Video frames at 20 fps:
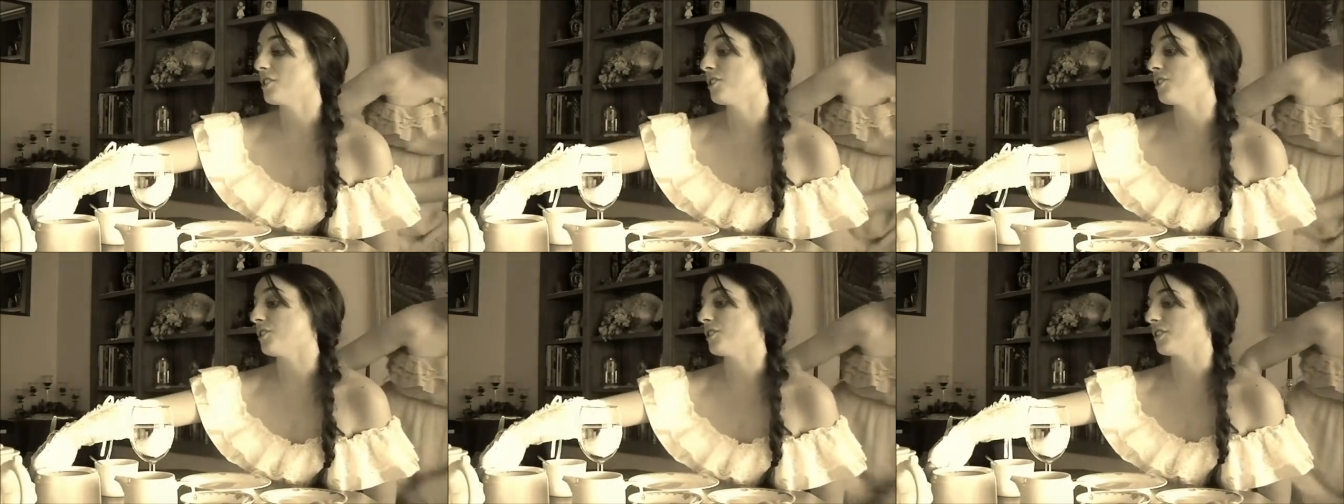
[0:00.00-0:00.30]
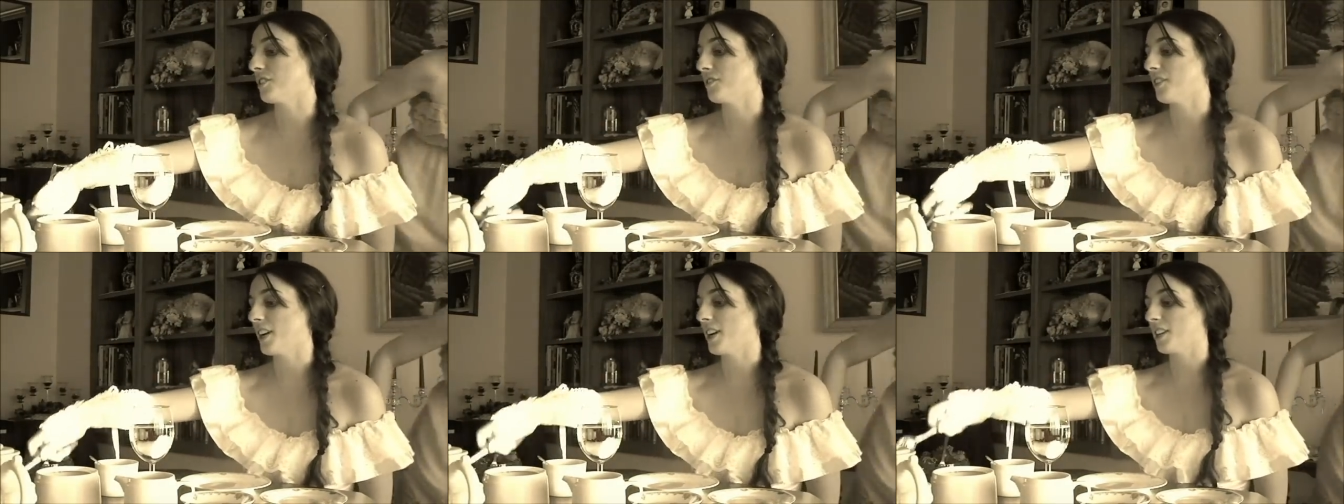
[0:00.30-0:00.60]
to
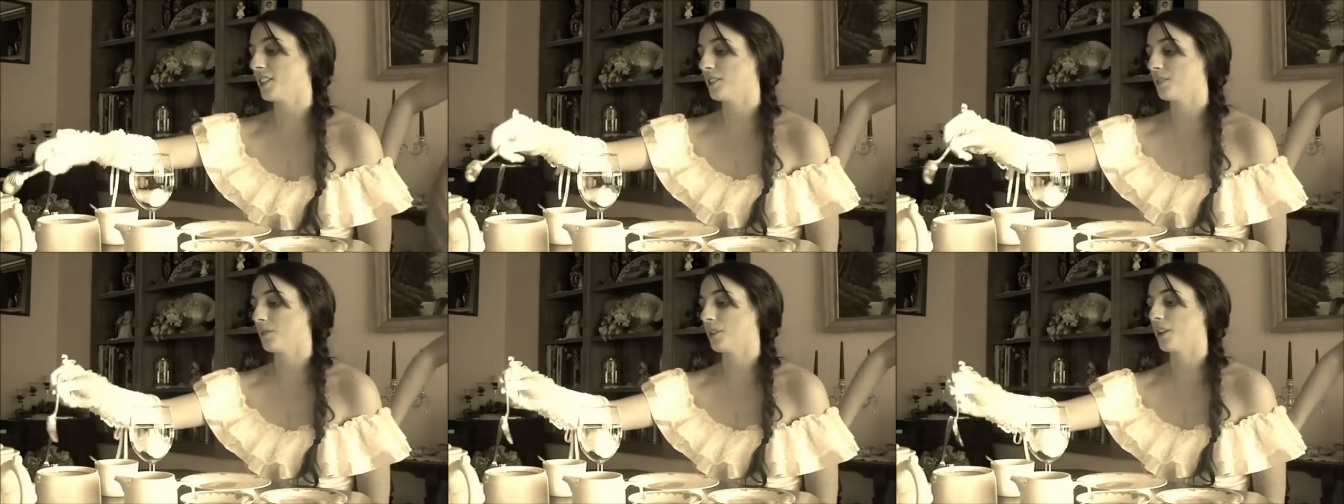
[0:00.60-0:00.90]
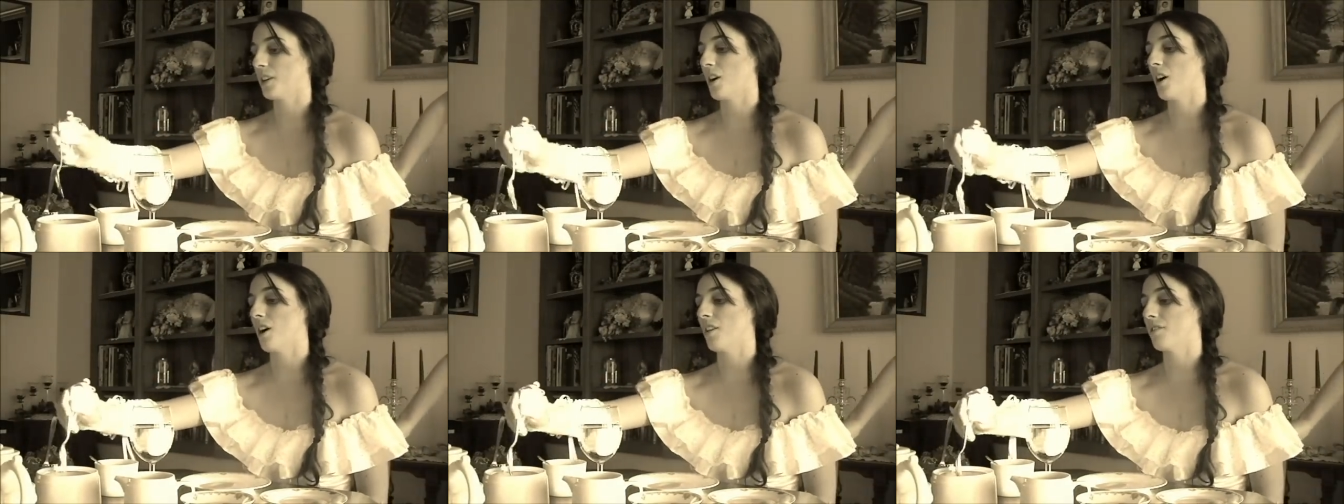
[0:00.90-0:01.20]
drink very
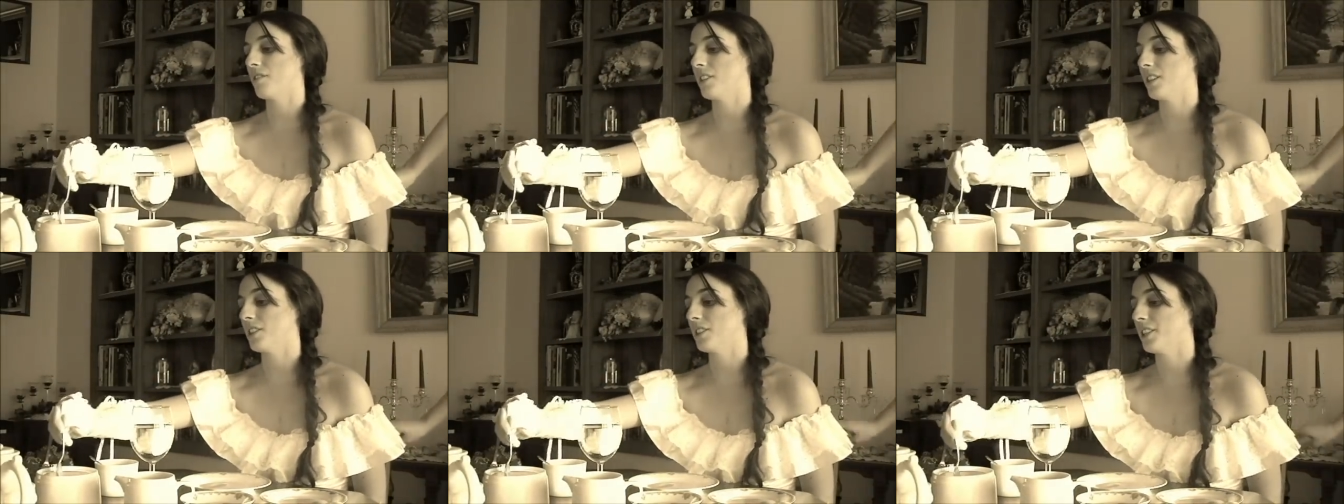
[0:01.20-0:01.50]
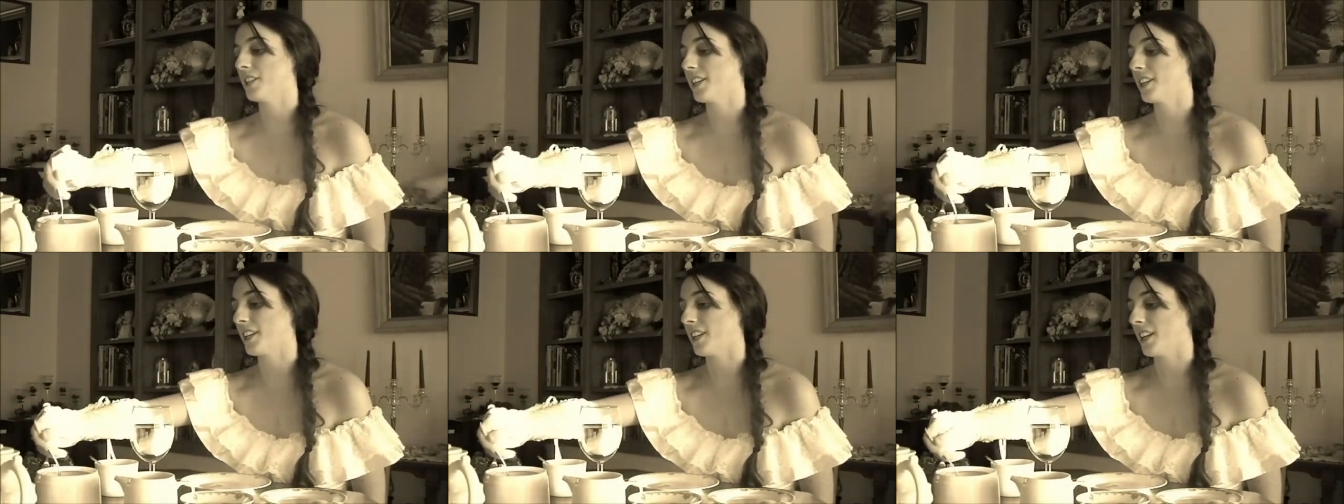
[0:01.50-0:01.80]
sweet coffee in
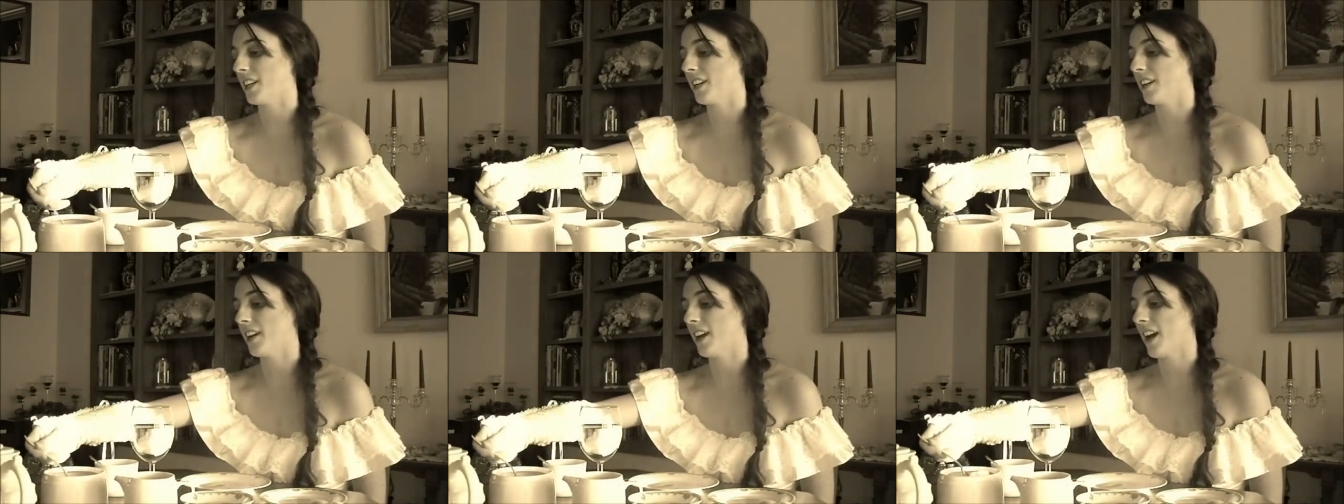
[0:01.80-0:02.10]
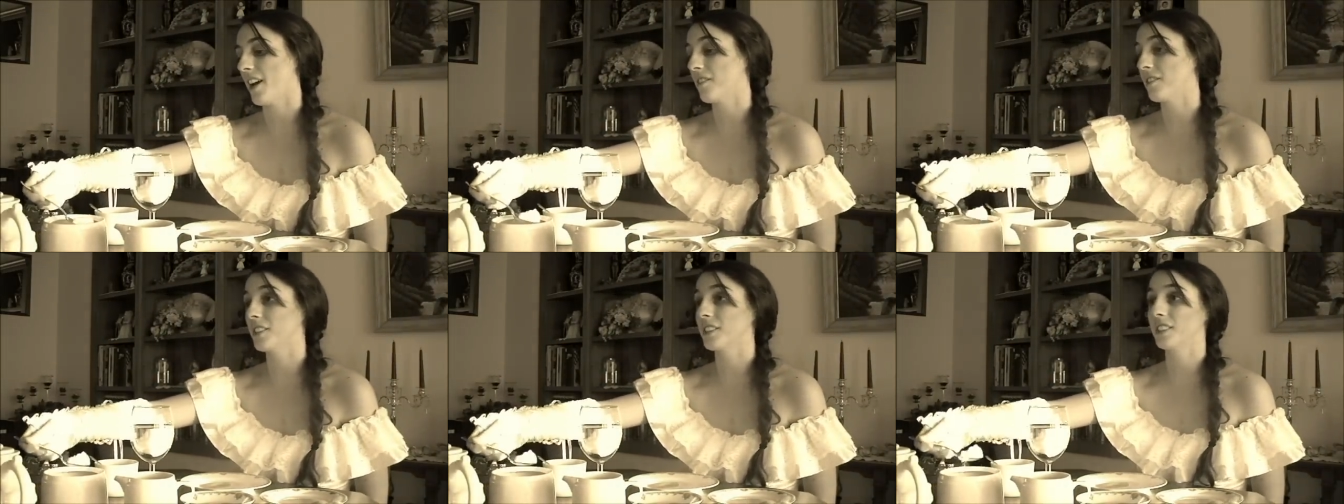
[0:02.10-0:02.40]
Turkey
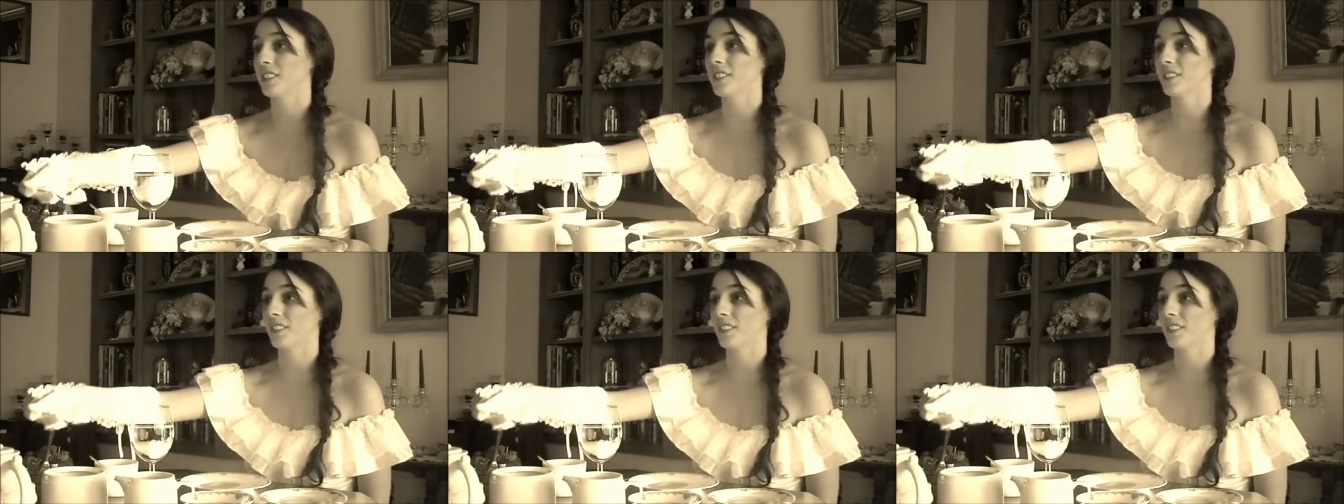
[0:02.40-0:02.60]
ever since